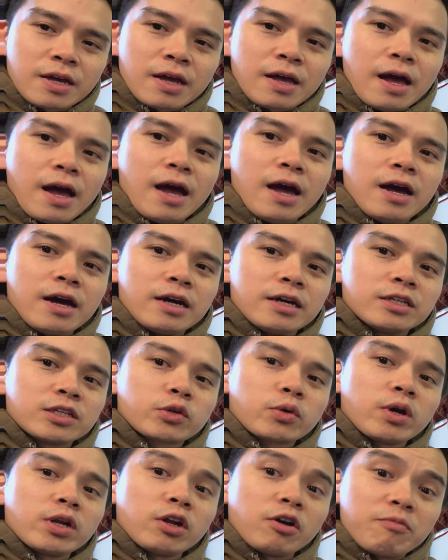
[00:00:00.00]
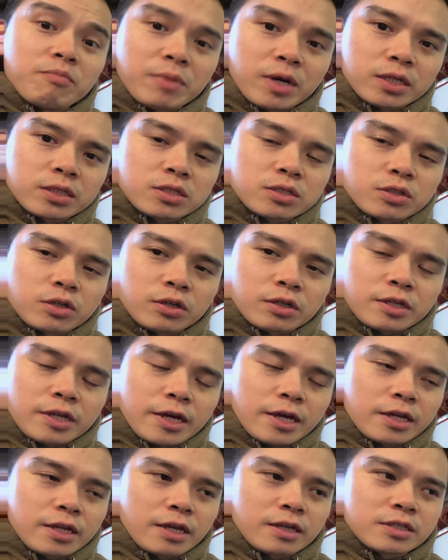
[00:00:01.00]
and quite a lot of mud's got
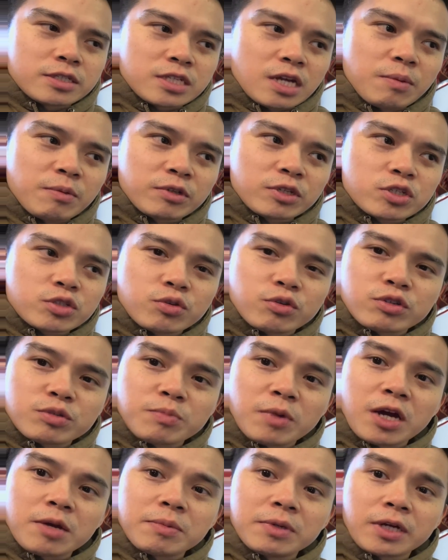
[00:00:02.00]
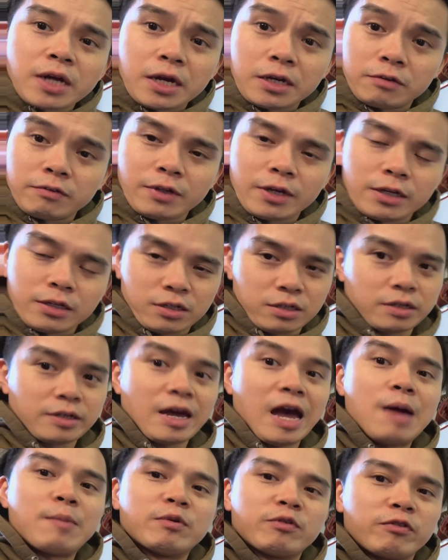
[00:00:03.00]
there, then some of the screws might be kind of like
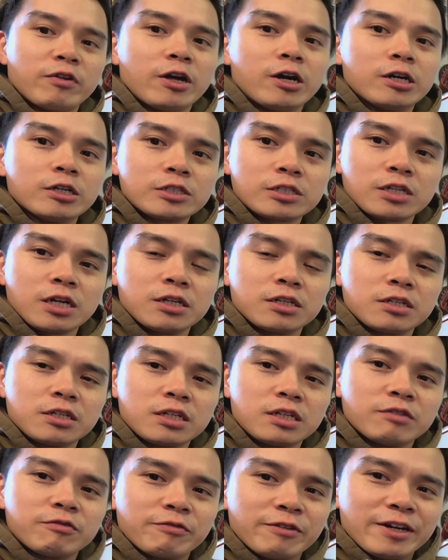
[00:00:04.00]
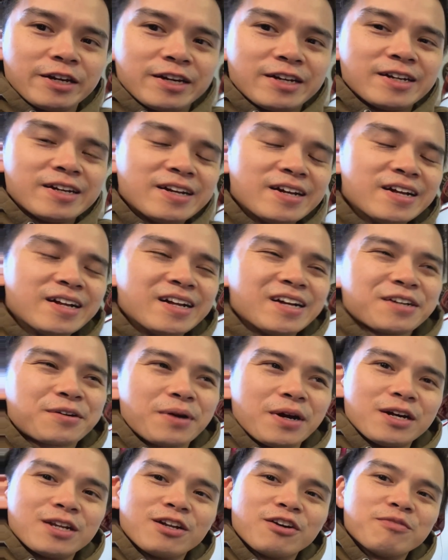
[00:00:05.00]
camouflaged underneath
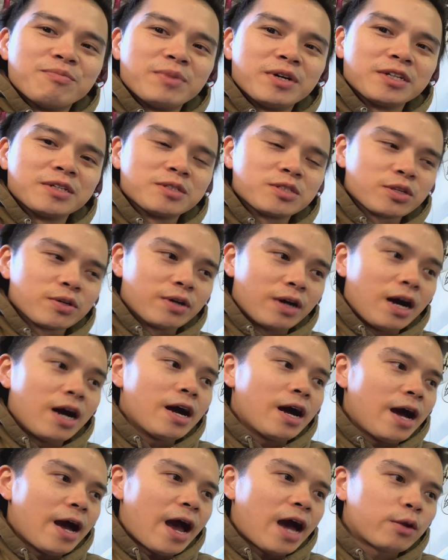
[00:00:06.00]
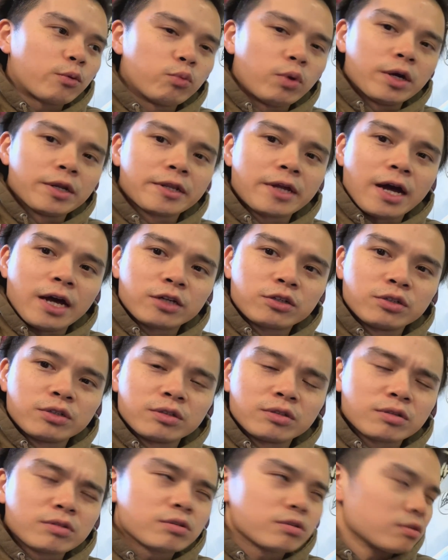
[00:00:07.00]
quite a lot of mud. So I had one that I
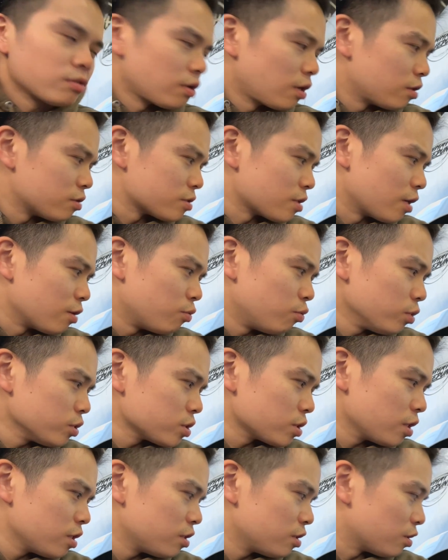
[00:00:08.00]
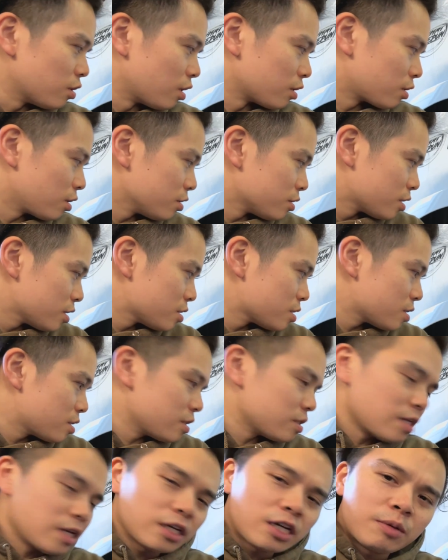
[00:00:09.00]
couldn't. I was like, what's going on?
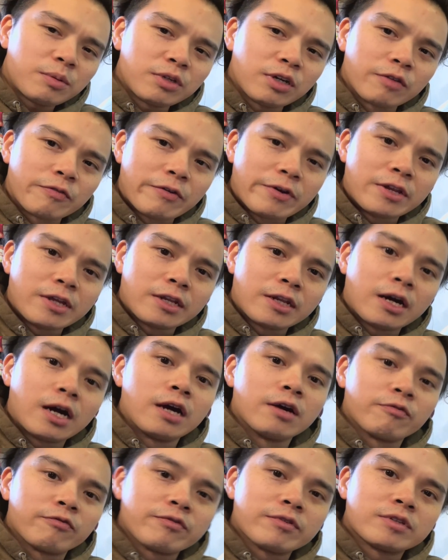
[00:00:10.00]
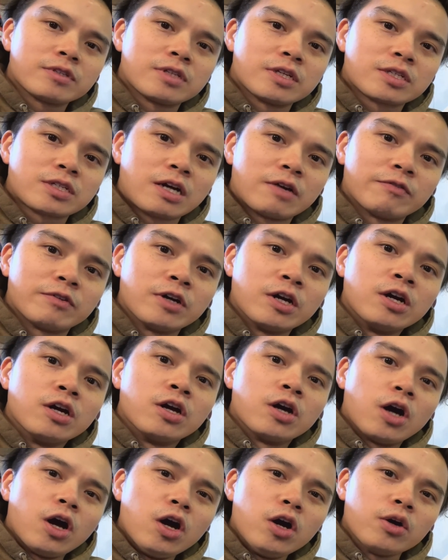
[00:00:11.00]
This ain't coming off. And then I've discovered,
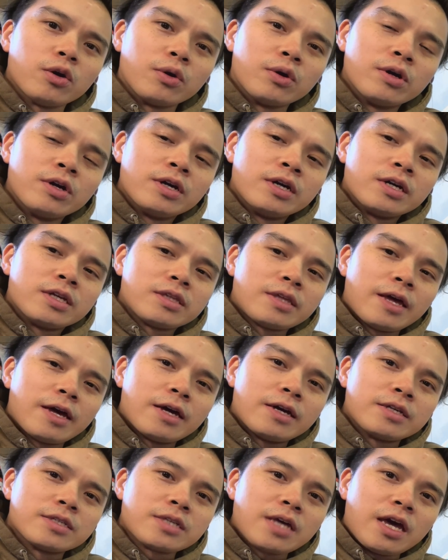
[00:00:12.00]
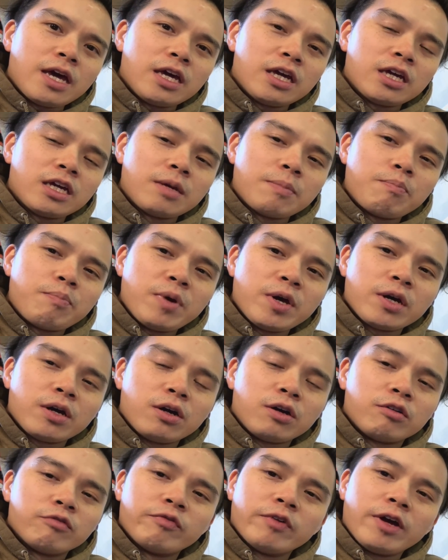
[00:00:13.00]
oh, there's a bit
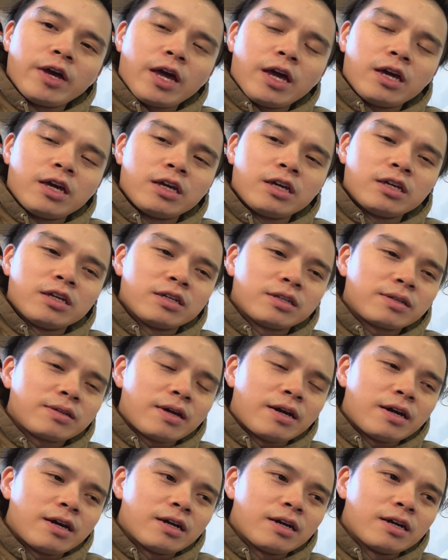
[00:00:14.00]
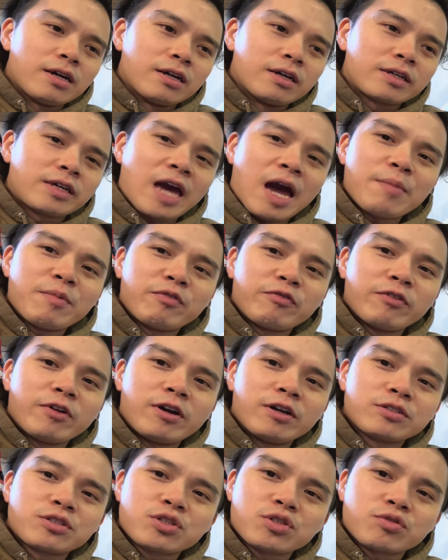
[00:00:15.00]
of a
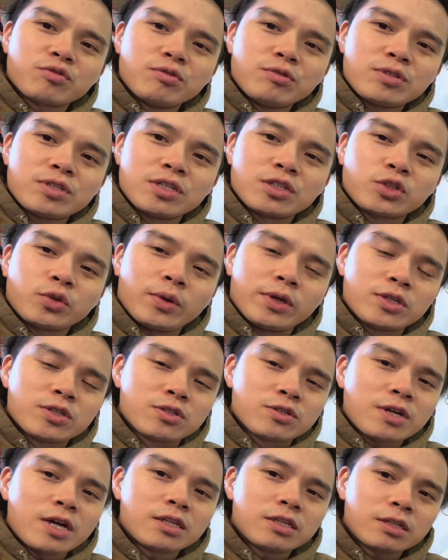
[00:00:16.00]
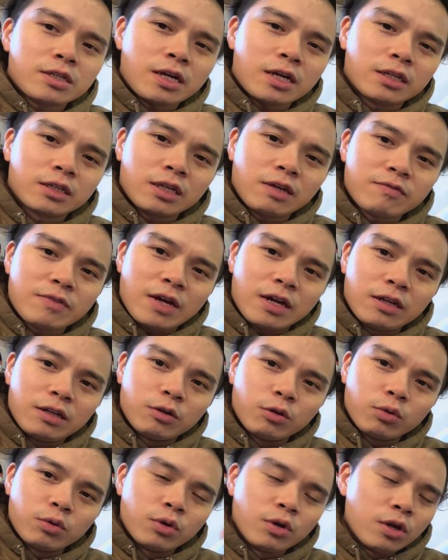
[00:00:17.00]
camouflage screw situation. So I had to kind of give that a
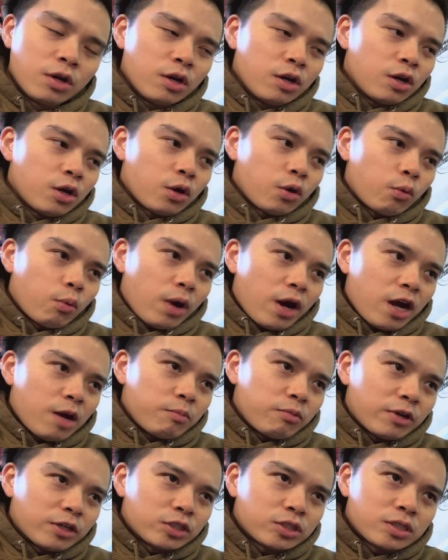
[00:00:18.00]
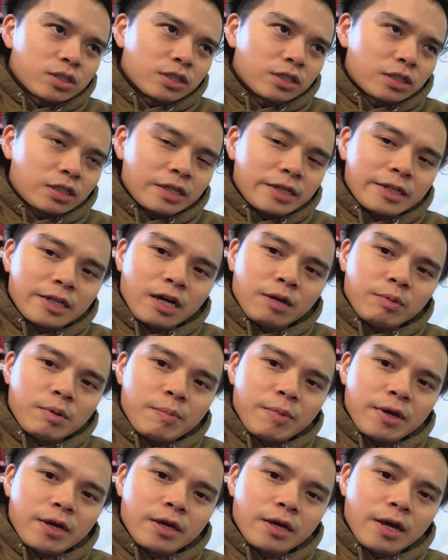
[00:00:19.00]
little wire brush to clean it up a
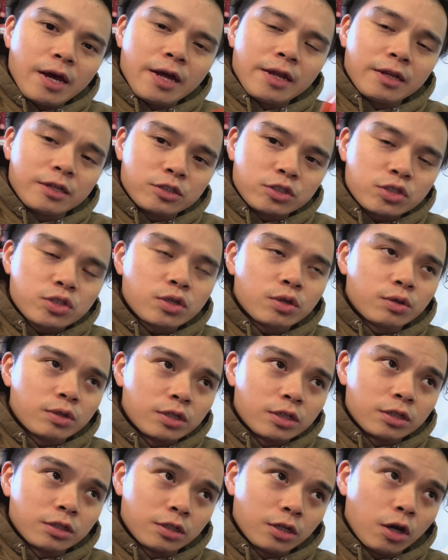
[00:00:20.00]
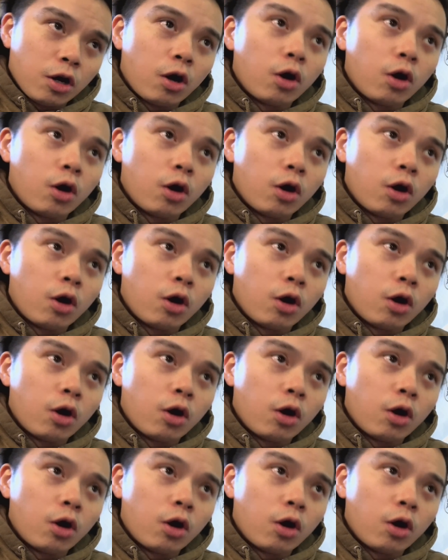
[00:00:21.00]
bit, and then just so the